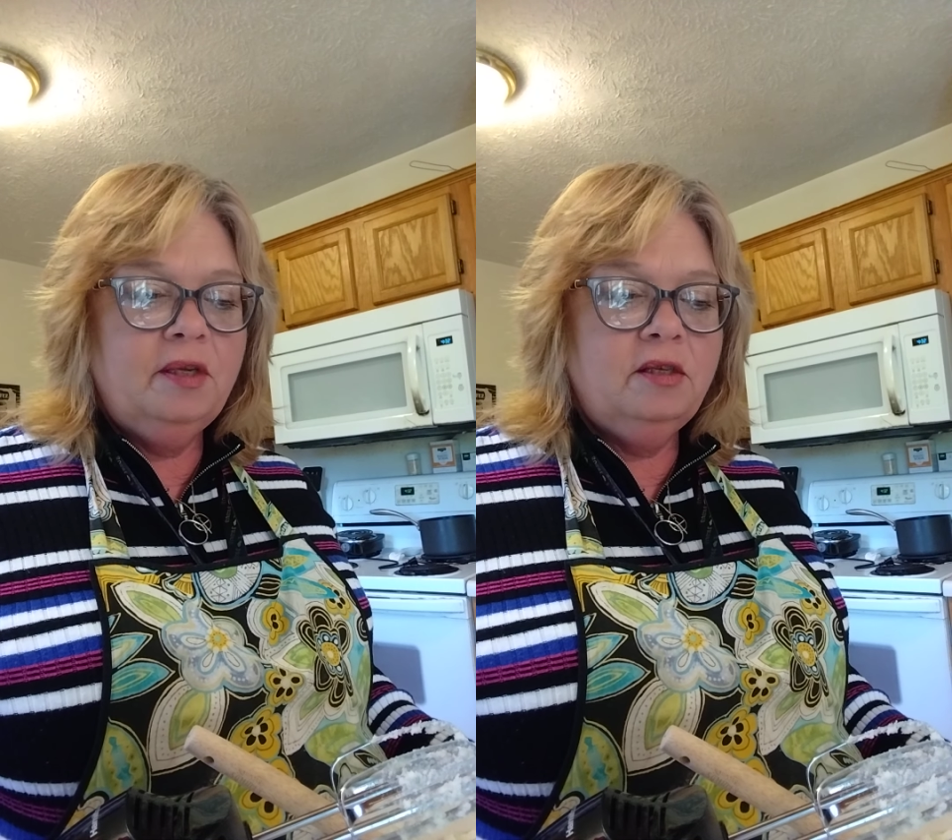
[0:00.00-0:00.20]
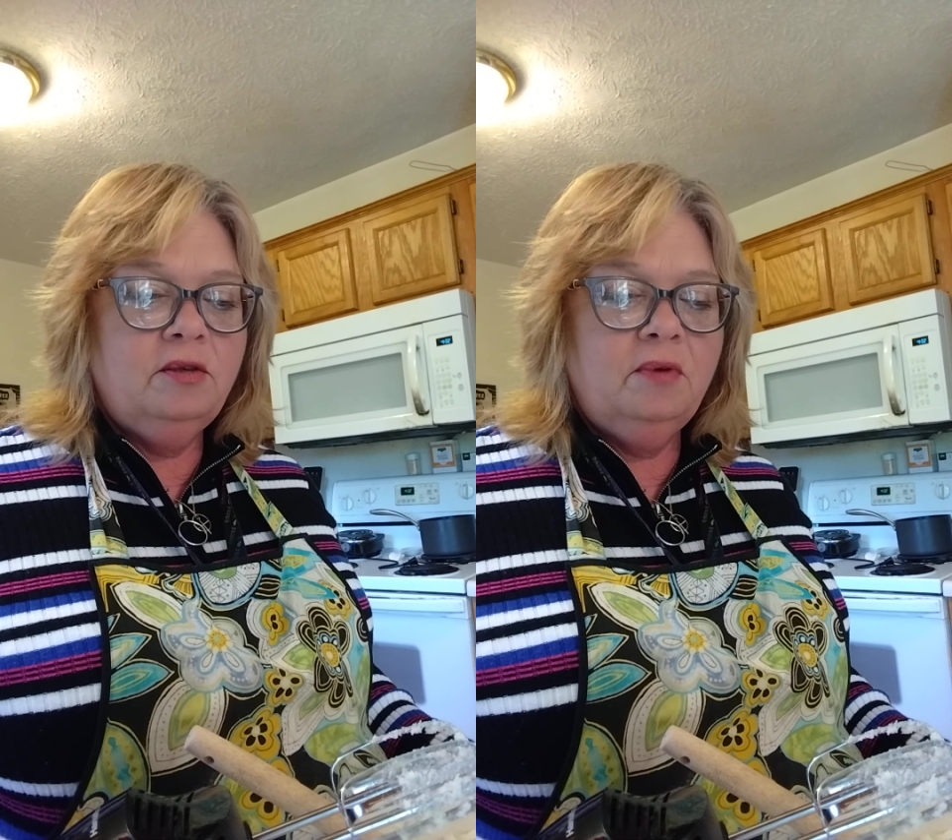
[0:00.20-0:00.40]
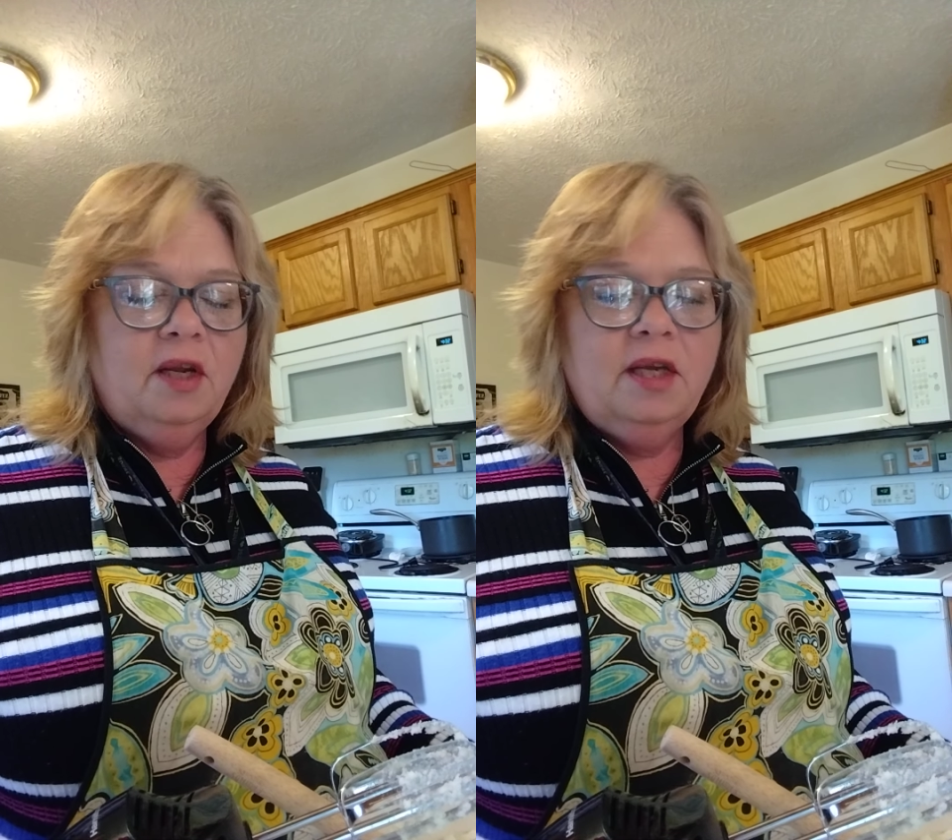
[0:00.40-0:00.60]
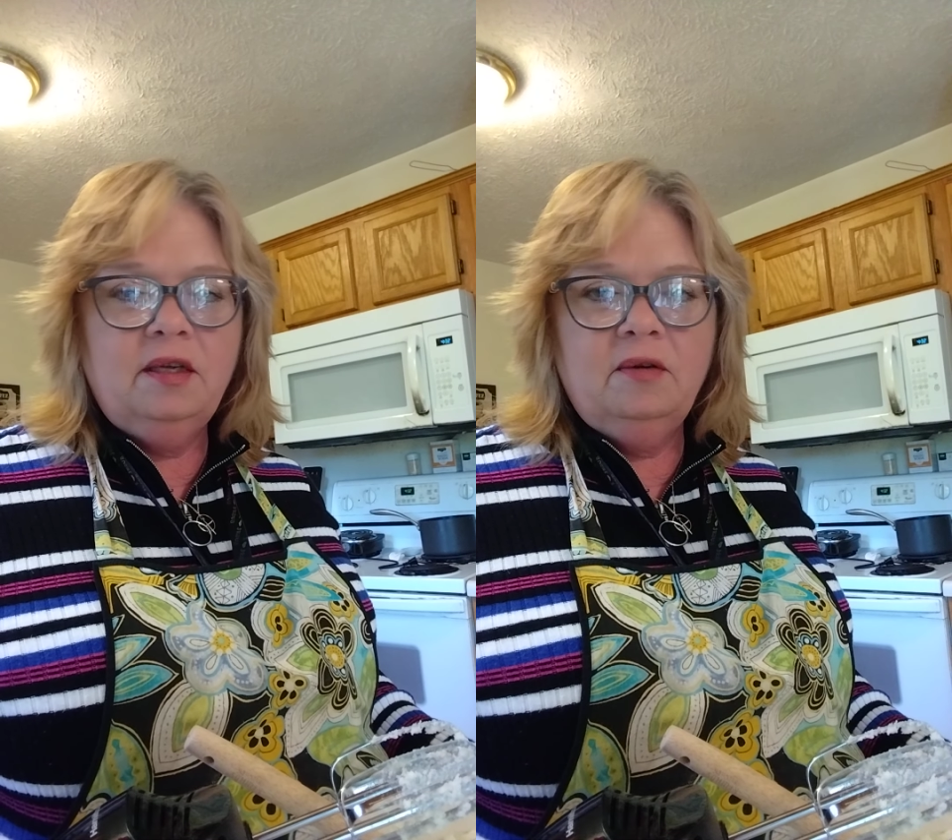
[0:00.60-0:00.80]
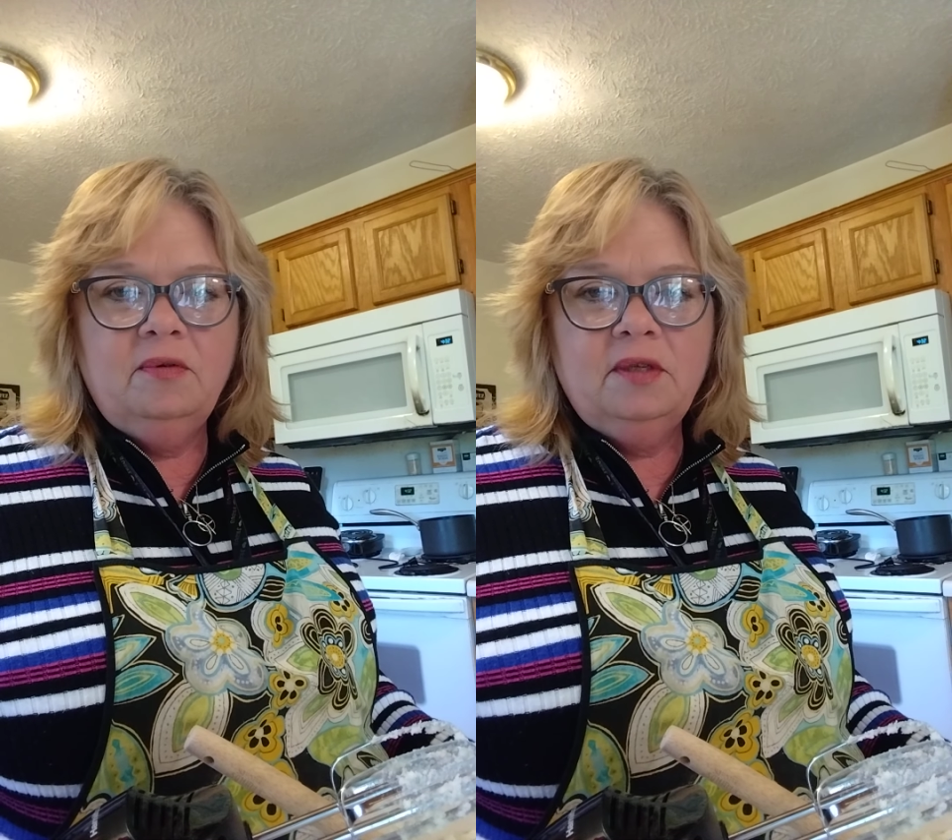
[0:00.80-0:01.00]
but so what I
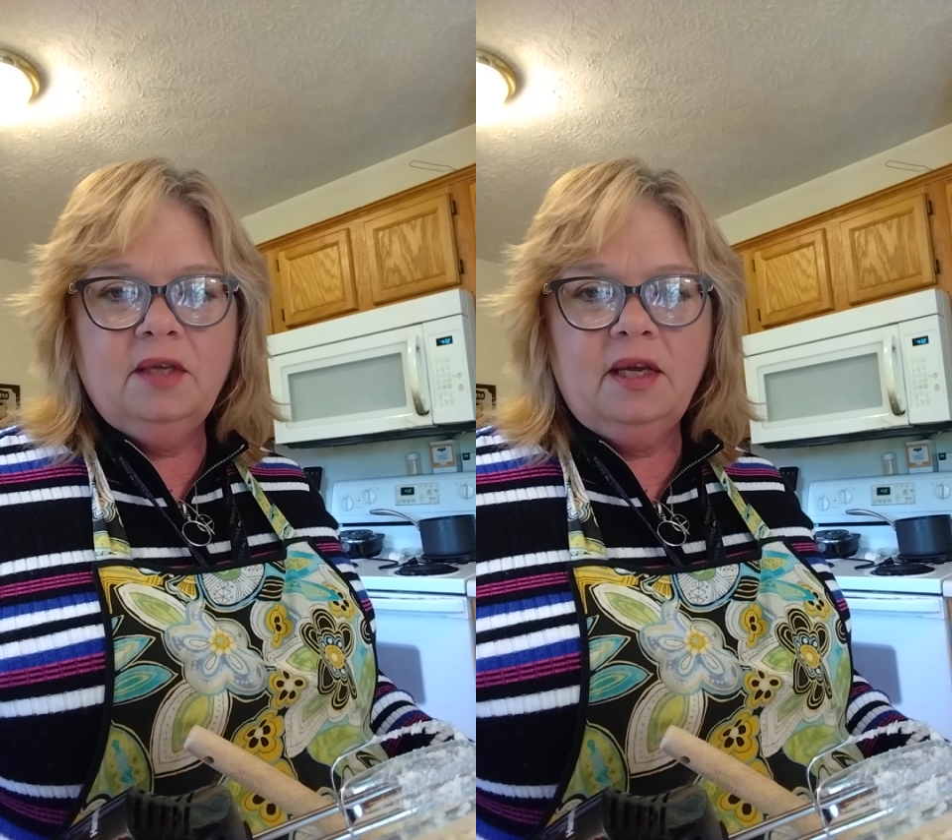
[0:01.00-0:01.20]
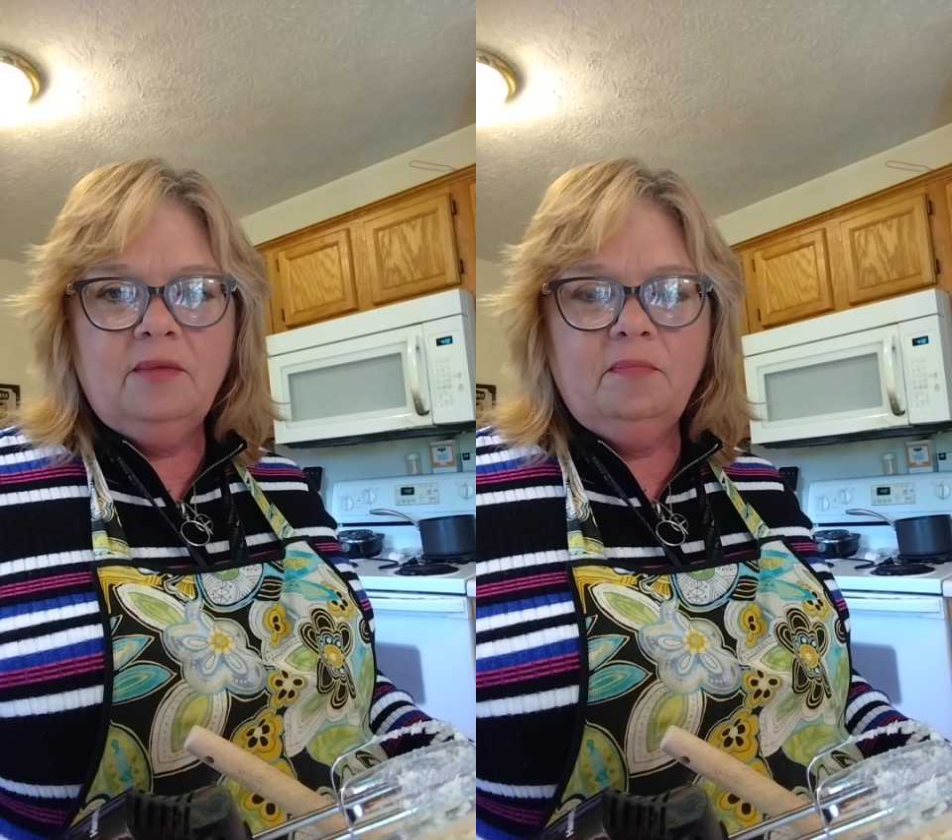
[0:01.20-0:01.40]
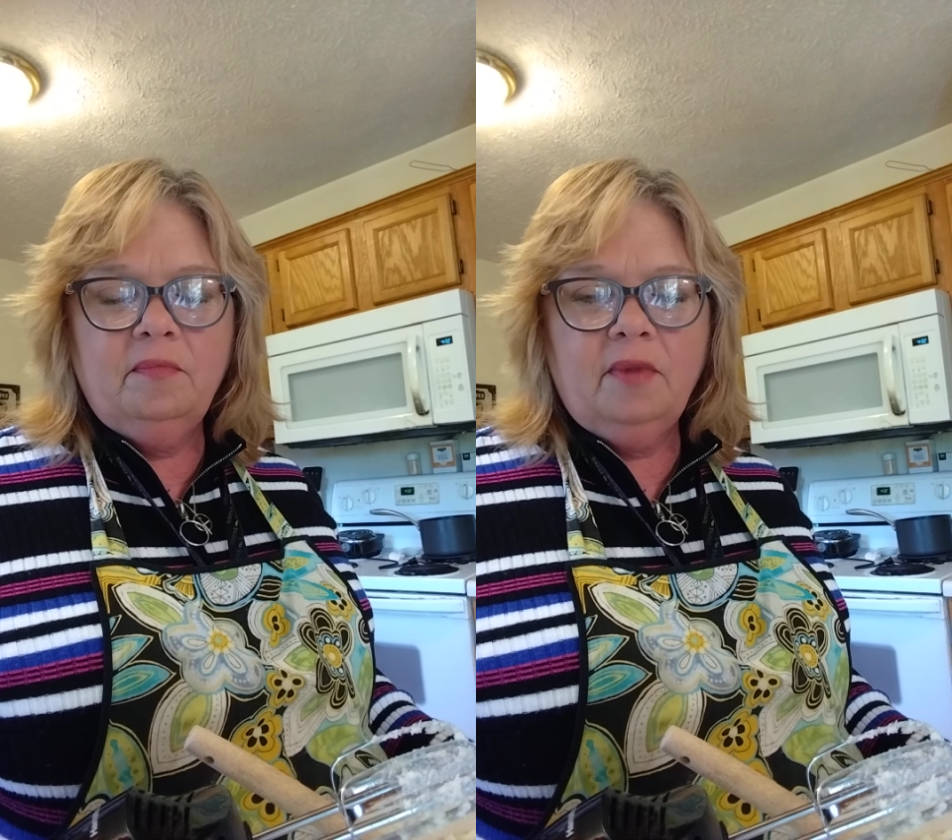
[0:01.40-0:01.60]
did was I